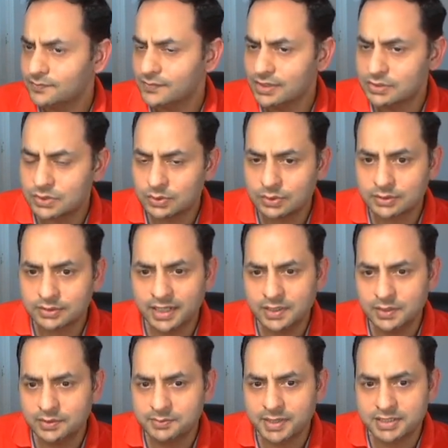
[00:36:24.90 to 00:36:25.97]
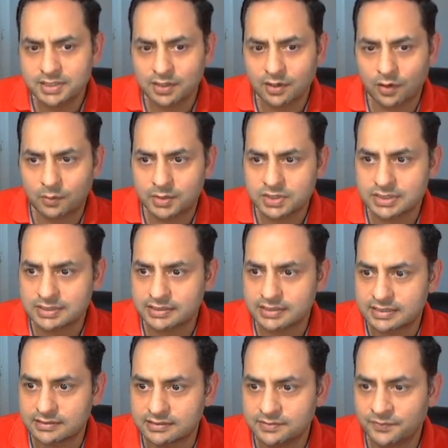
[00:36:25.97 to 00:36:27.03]
So can you imagine how much is the
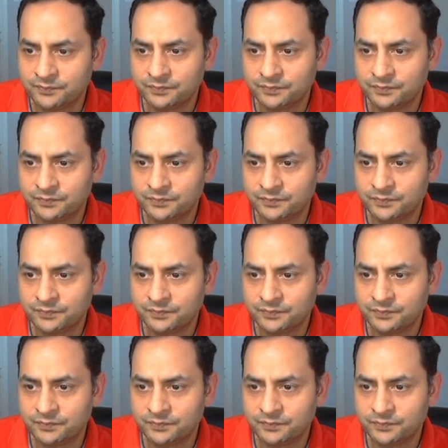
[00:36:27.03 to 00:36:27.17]
return